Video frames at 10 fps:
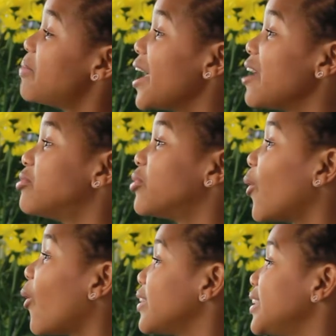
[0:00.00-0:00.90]
pay for
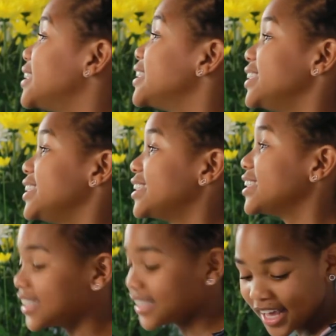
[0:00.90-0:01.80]
all these
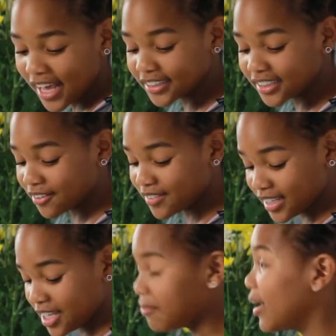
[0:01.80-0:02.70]
diseases and stuff that
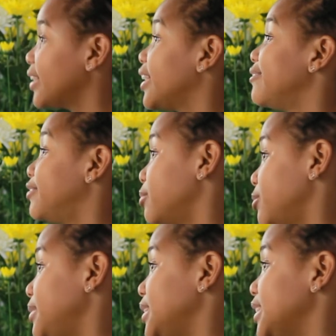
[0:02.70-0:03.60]
he might get from
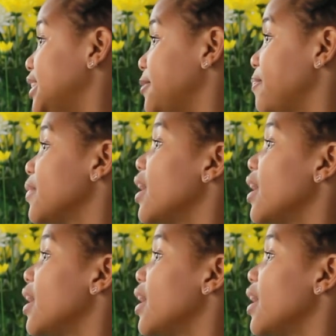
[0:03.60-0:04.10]
obesity.